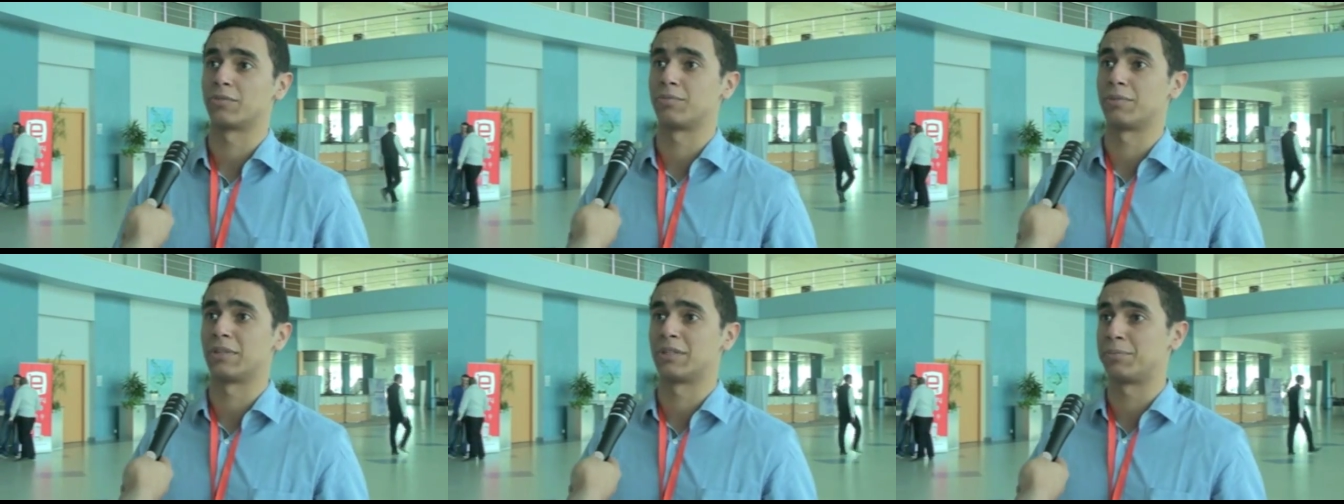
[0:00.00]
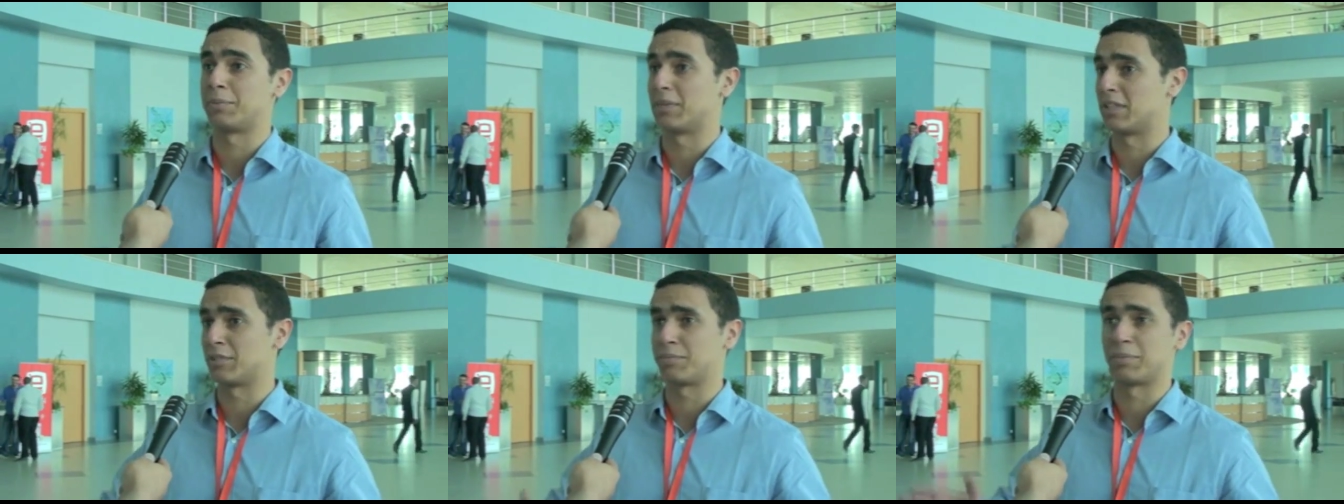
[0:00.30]

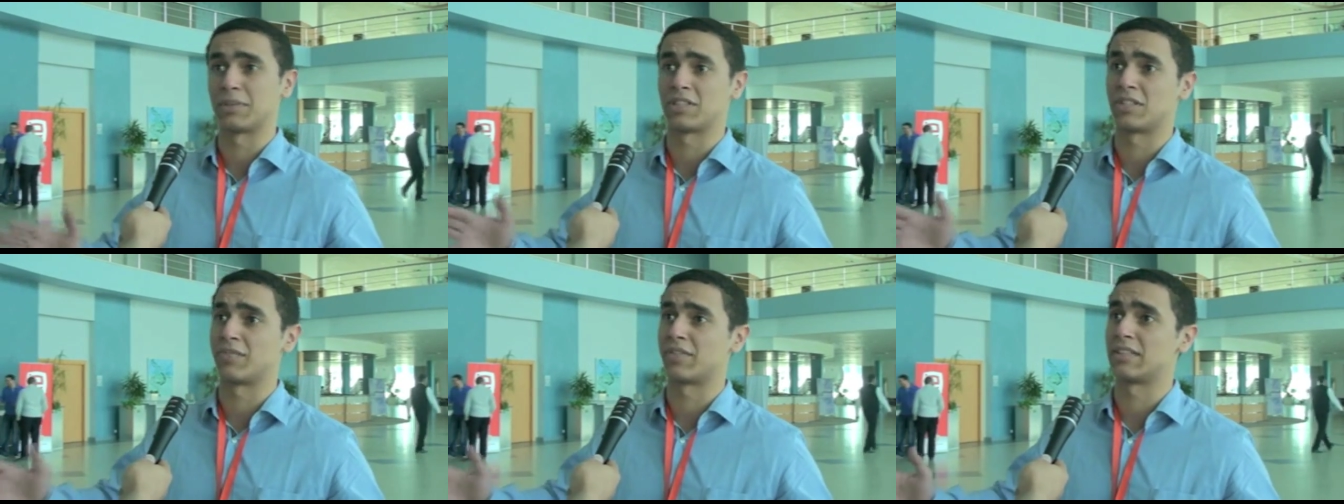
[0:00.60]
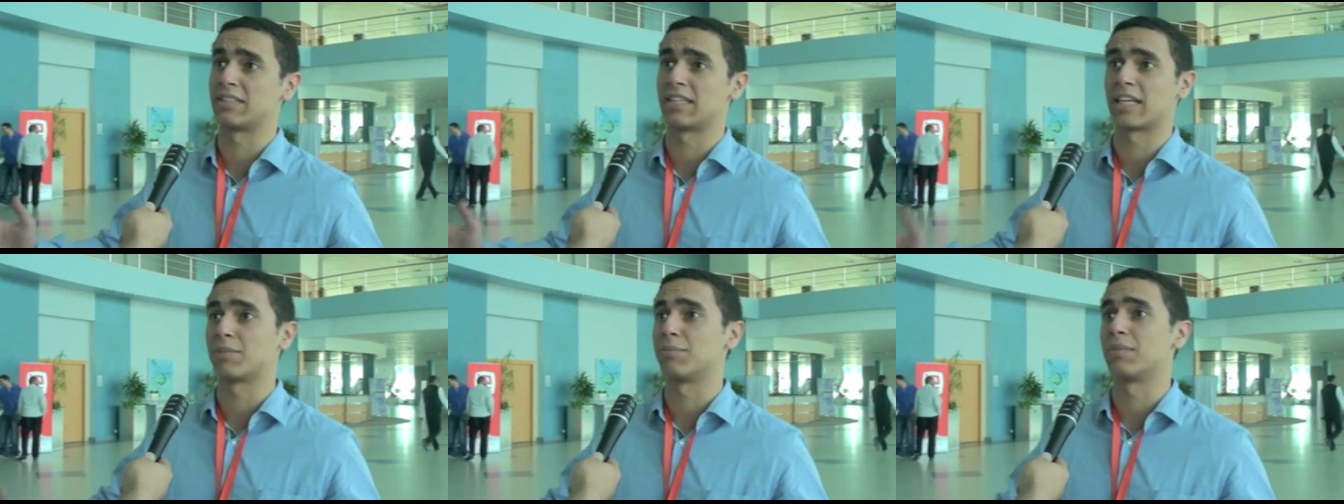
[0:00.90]
sp a
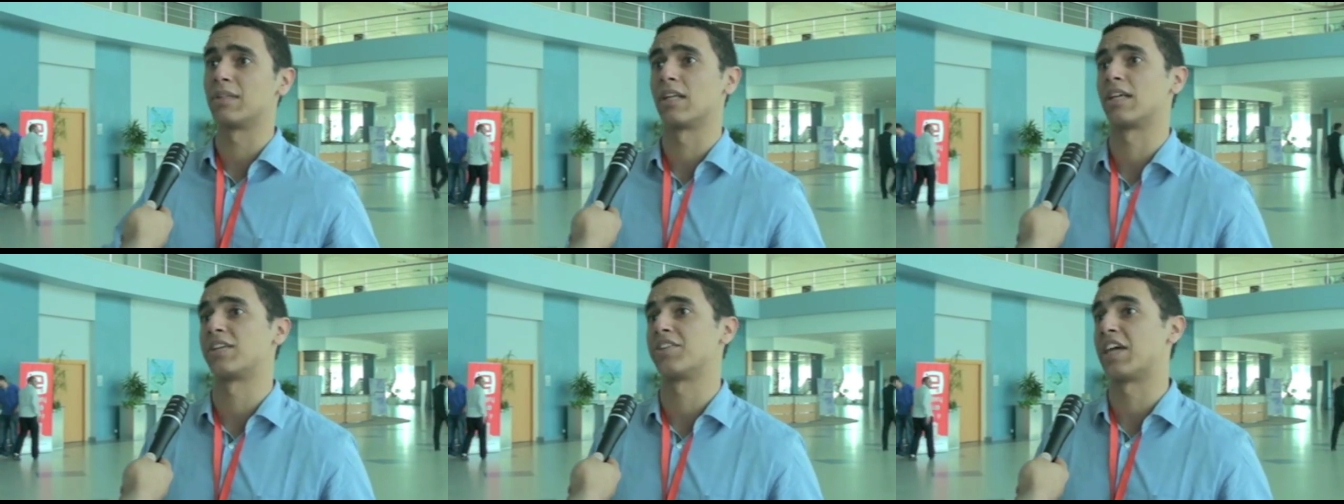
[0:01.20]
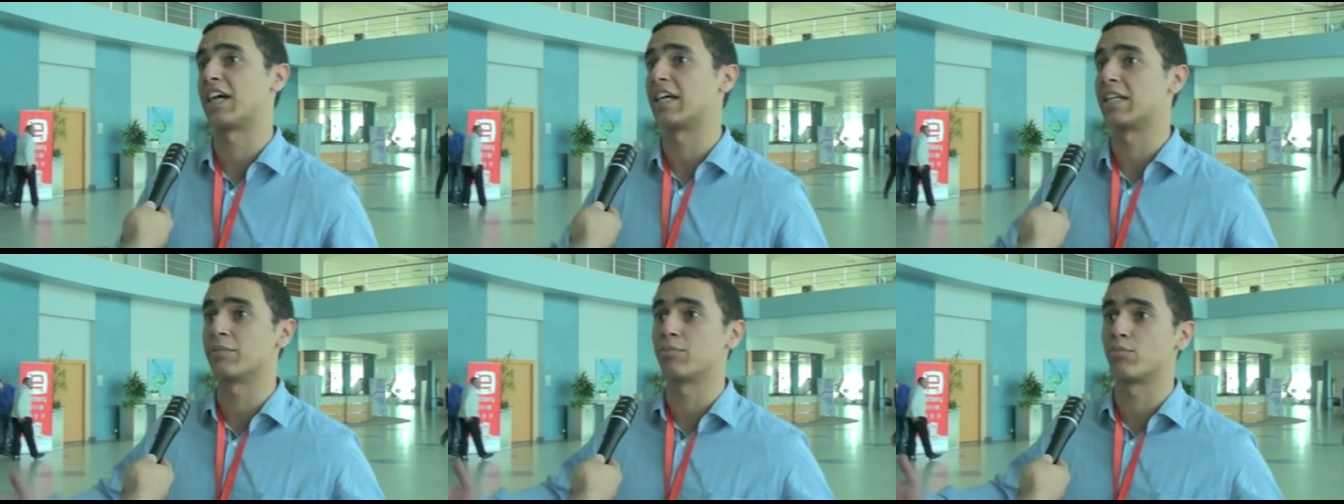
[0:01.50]
specific segment like
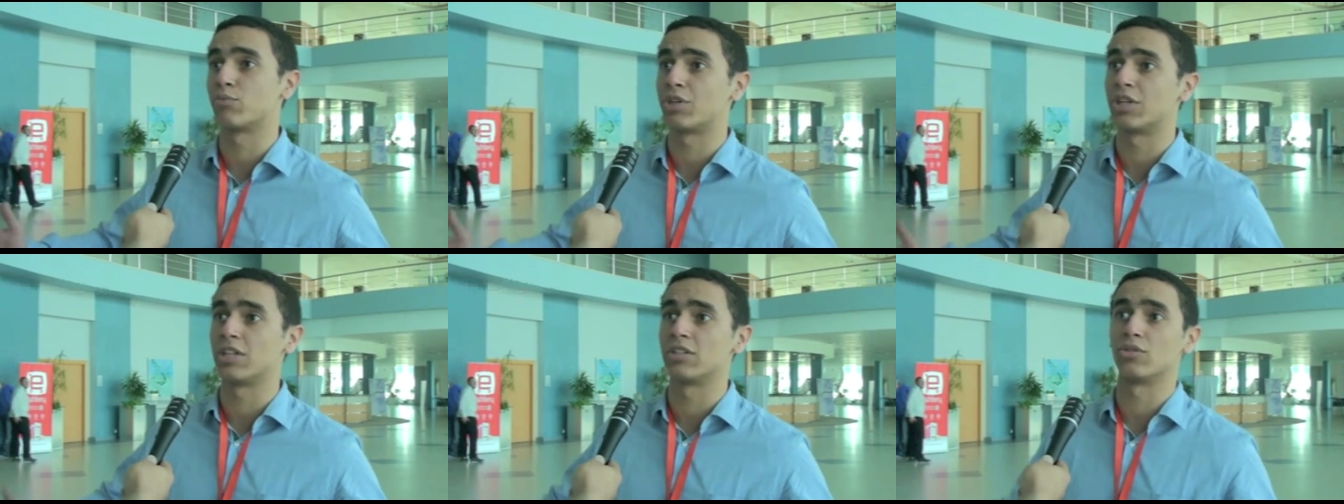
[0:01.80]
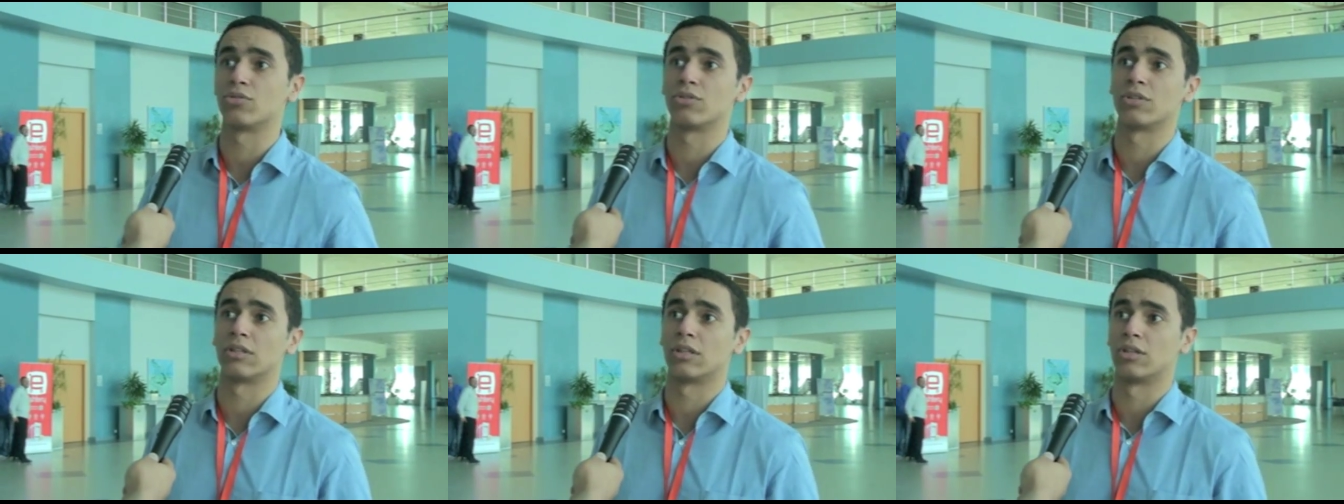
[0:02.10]
the Arab
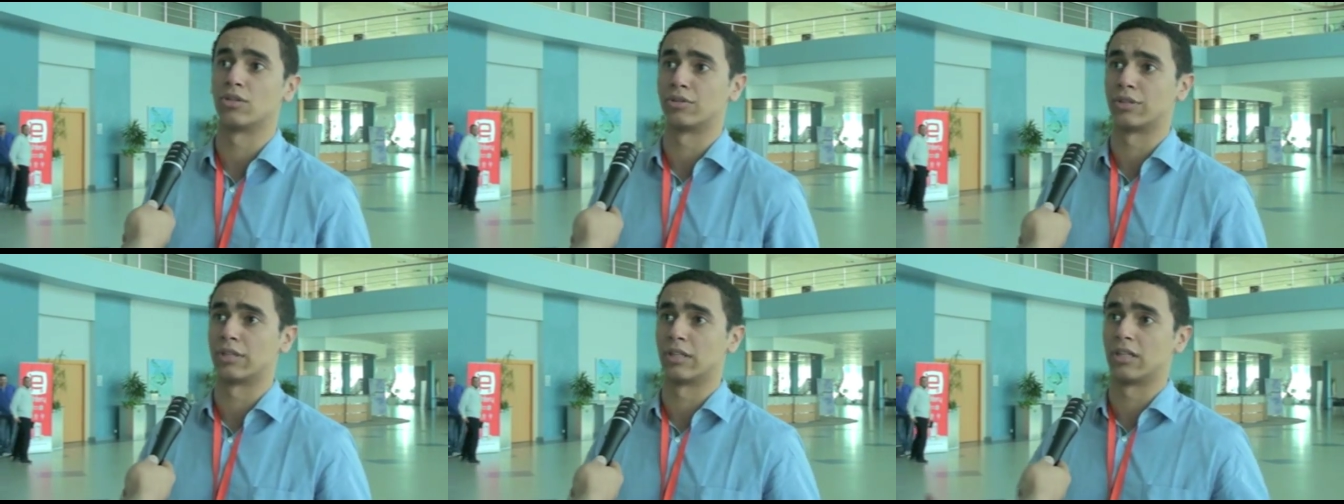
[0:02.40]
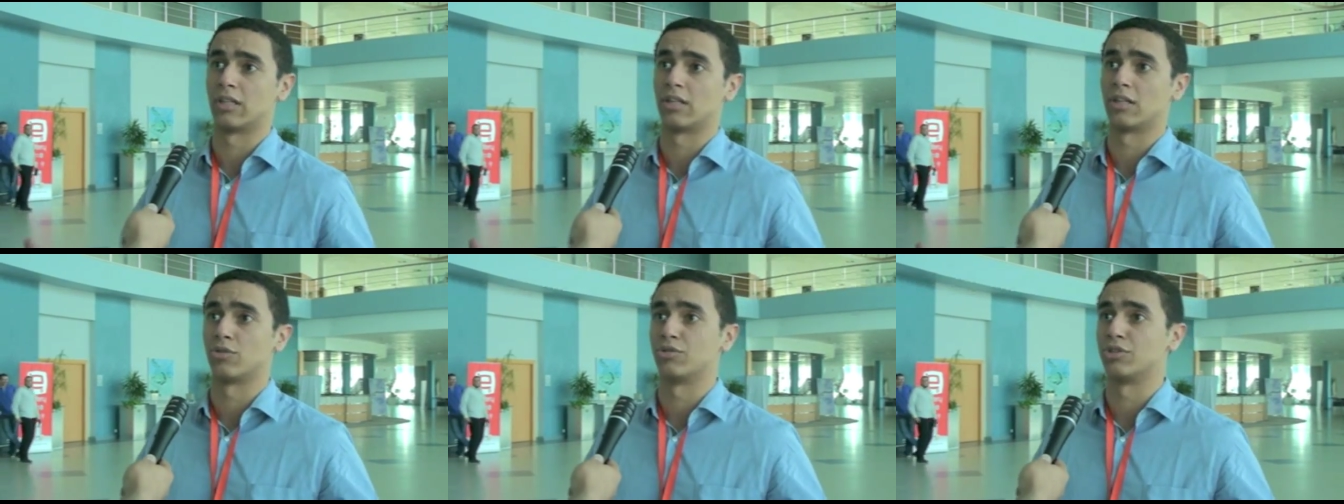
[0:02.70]
world or or,
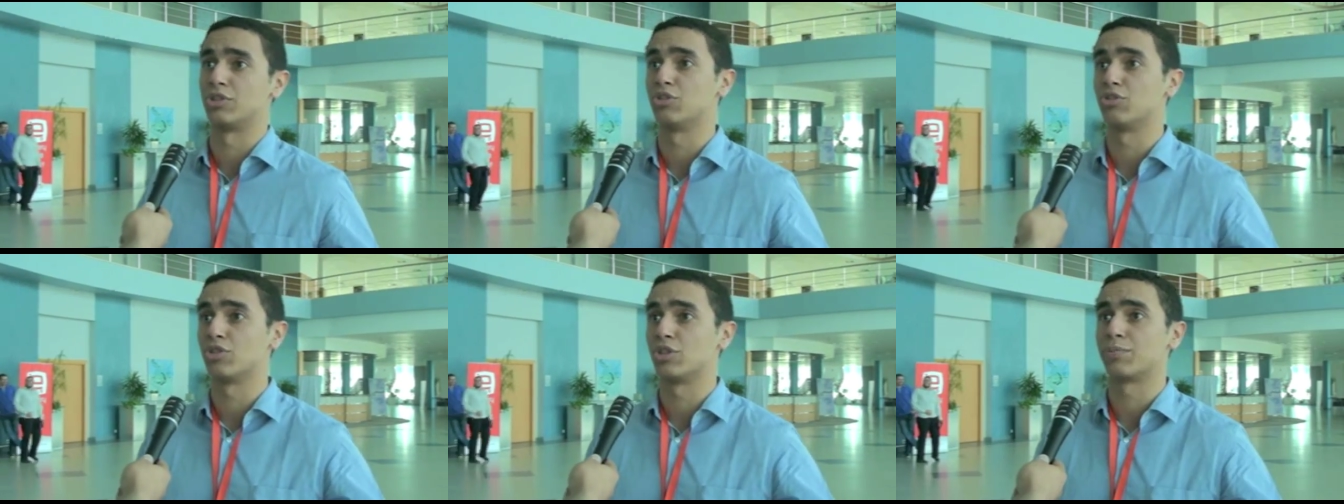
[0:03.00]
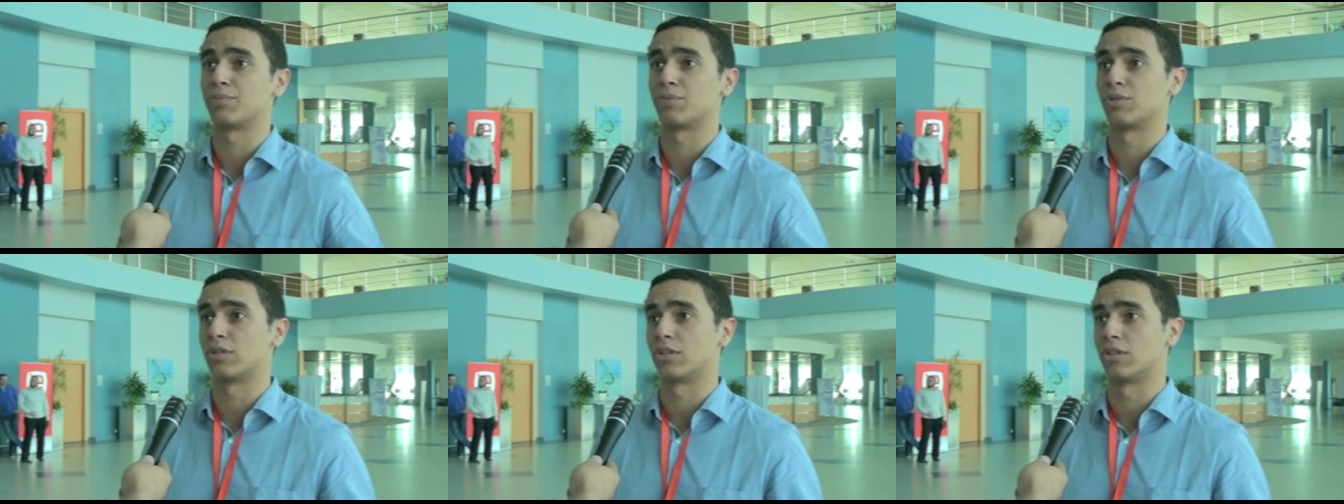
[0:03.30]
uh, or
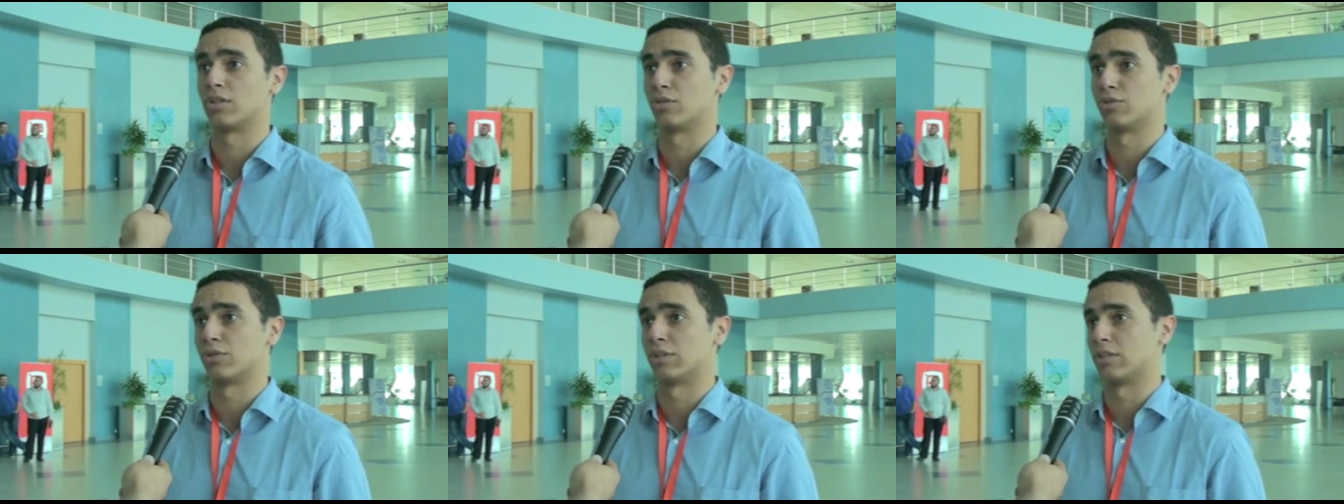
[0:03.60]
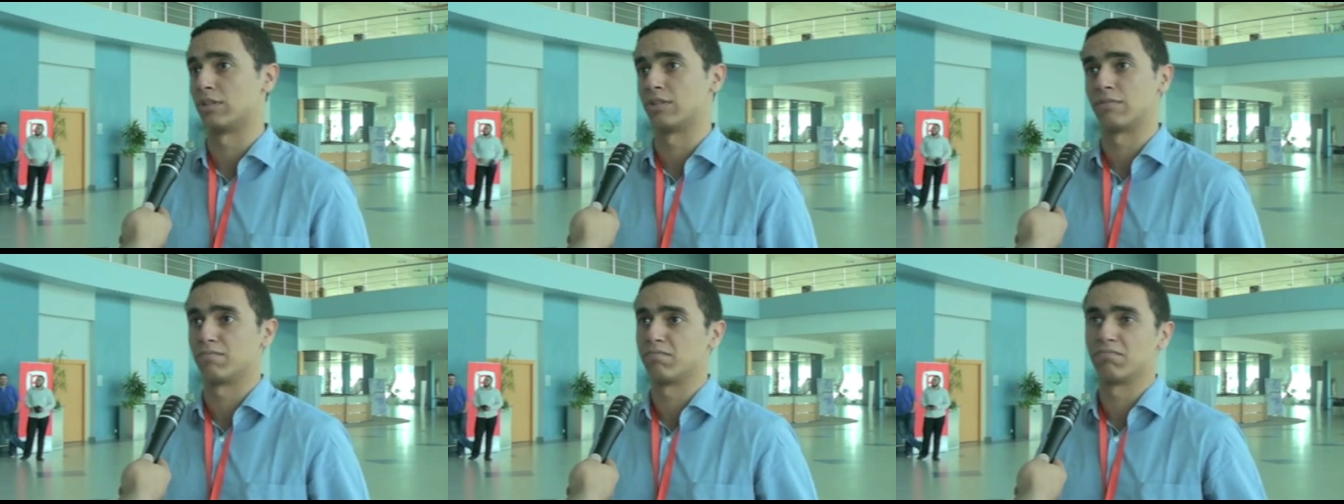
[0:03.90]
Europe or, or
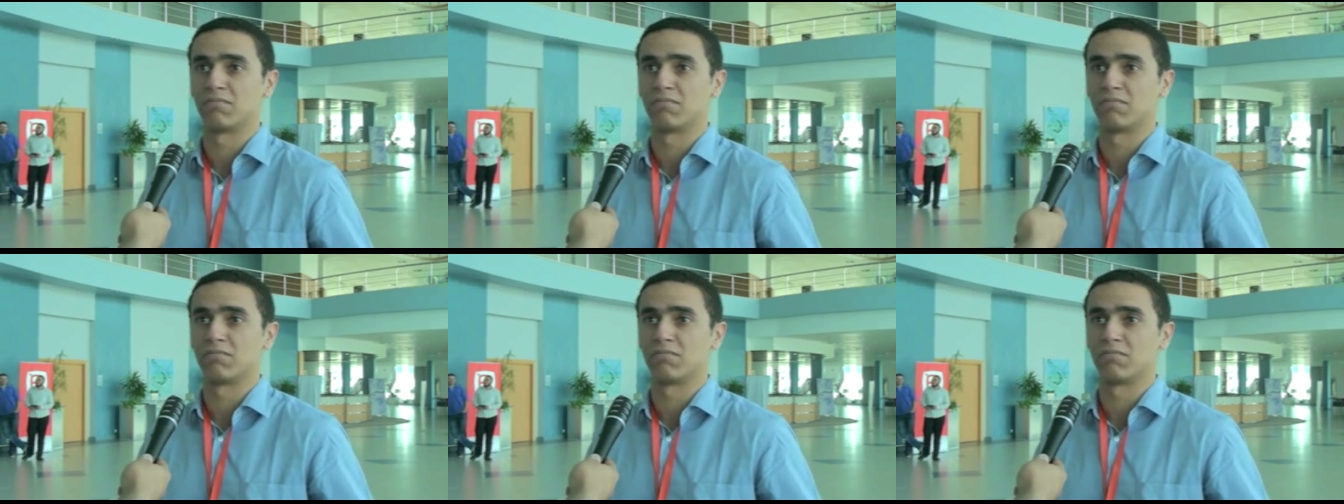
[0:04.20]
uh,